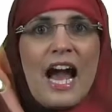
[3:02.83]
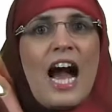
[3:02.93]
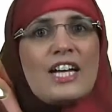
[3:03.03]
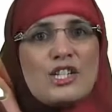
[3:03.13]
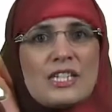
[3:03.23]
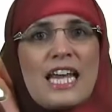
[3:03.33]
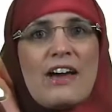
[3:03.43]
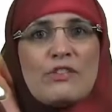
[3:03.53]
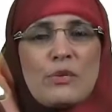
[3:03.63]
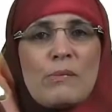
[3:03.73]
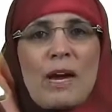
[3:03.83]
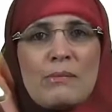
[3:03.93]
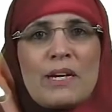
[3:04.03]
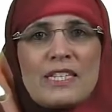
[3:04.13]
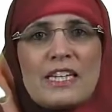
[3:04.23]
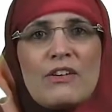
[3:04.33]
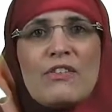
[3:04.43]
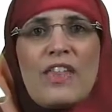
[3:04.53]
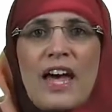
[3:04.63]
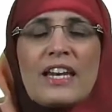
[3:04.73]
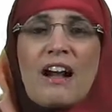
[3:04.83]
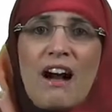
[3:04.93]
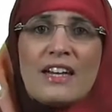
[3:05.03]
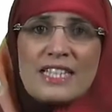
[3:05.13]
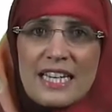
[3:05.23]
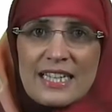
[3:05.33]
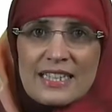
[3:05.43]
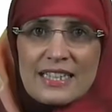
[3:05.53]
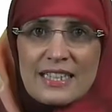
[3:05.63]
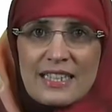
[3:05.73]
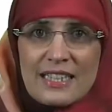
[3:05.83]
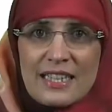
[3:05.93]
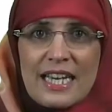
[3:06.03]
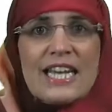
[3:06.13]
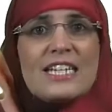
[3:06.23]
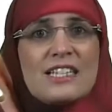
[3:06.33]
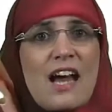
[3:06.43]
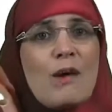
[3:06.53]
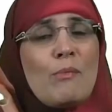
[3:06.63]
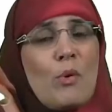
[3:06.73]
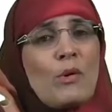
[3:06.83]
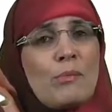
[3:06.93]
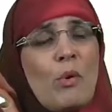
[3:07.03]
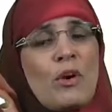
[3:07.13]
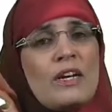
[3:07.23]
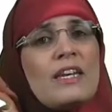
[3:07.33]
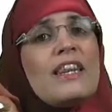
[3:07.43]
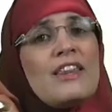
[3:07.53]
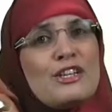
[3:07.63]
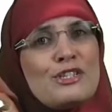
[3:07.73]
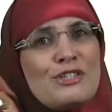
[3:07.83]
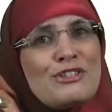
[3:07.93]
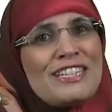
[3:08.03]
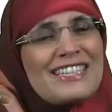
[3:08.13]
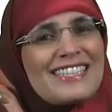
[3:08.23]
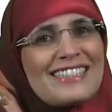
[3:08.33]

I just have to remind myself that content is not more important than the student.